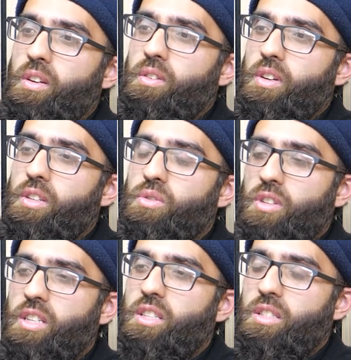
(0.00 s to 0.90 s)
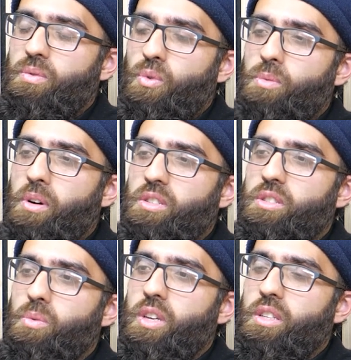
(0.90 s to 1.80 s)
All right. So 1964 he
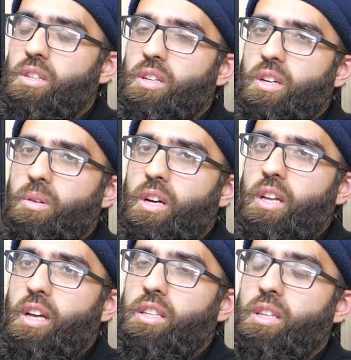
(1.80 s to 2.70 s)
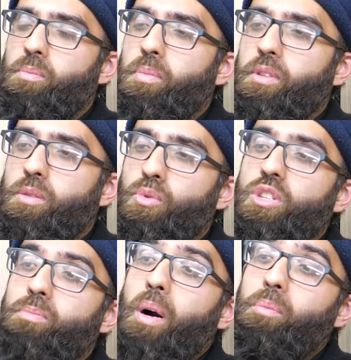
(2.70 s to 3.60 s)
passes away in, and this book
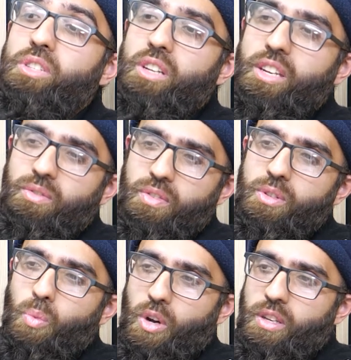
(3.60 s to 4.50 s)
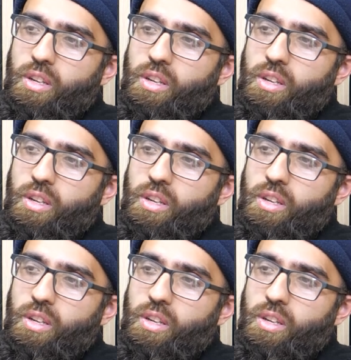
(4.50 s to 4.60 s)
is published in 1951.